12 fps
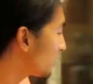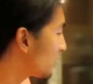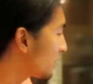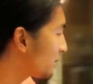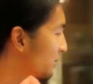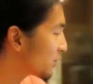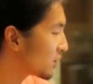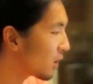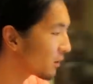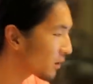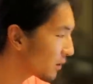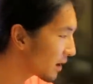for
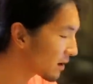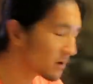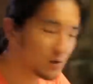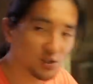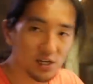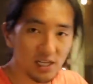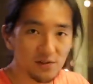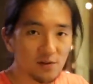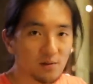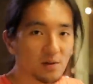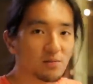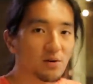GoPro aerial shots
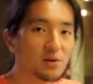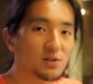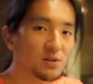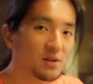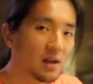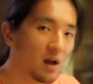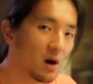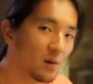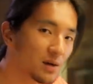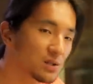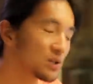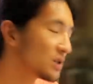filmed in ProTune, I
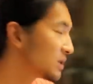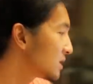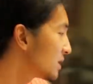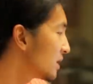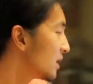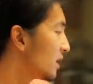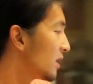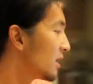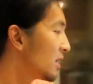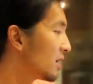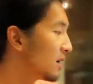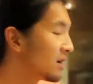always just
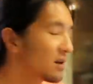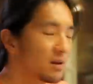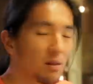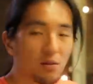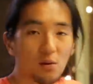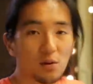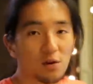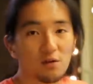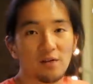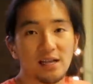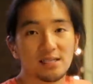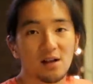throw a
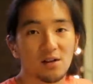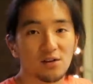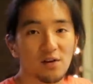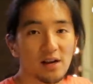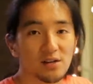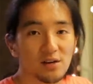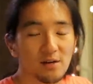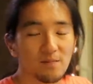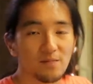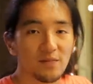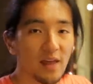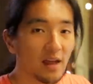little fast color
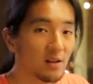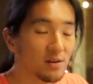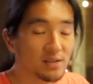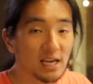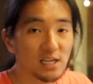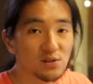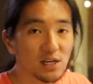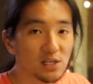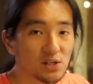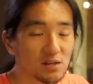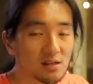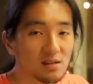corrector, add a little
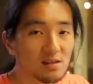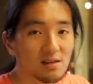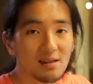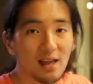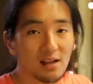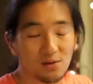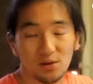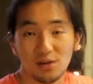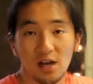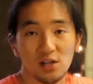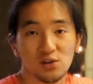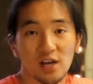saturation, add a little
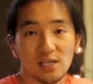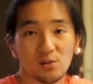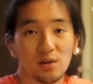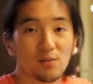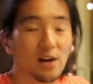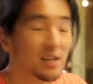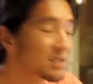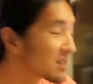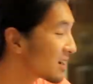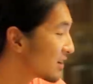contrast with the brightness and